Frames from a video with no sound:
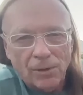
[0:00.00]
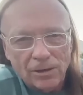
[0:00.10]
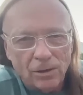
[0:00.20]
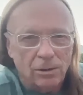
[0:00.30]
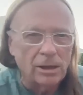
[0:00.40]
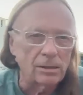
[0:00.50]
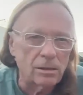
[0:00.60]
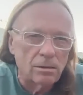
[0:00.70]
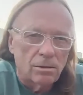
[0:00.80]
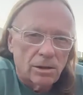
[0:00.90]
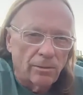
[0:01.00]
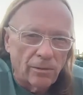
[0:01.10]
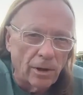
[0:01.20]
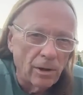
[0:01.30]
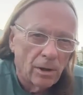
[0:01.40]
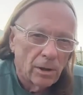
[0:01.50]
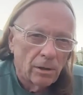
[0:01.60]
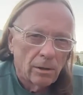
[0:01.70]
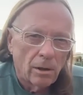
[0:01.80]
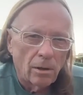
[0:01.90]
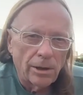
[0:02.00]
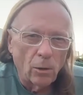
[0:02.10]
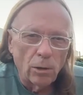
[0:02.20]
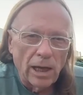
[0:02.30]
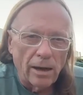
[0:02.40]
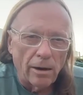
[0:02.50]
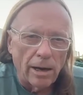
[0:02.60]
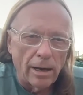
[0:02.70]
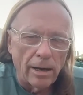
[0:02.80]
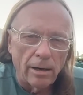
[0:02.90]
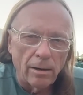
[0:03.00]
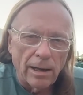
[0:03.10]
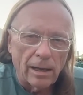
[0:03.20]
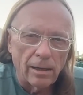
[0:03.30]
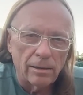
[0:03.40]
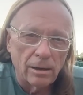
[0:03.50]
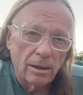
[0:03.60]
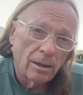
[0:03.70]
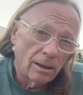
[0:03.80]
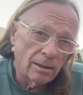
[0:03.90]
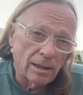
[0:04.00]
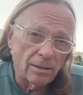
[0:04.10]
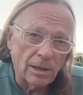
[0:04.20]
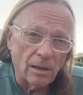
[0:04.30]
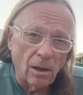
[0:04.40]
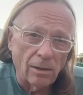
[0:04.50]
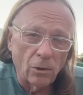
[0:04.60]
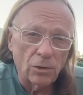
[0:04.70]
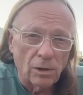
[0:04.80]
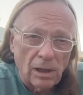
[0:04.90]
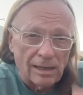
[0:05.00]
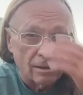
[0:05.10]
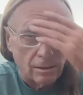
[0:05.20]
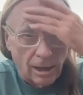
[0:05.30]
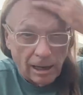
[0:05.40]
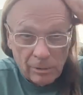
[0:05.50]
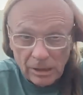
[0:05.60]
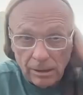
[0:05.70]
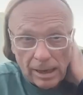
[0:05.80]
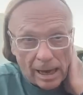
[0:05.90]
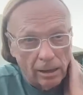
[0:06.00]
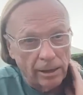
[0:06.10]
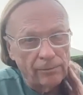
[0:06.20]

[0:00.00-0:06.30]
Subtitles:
I took this and some of all the old letterhead and all that kind of stuff, because that was those are classic times in Denali.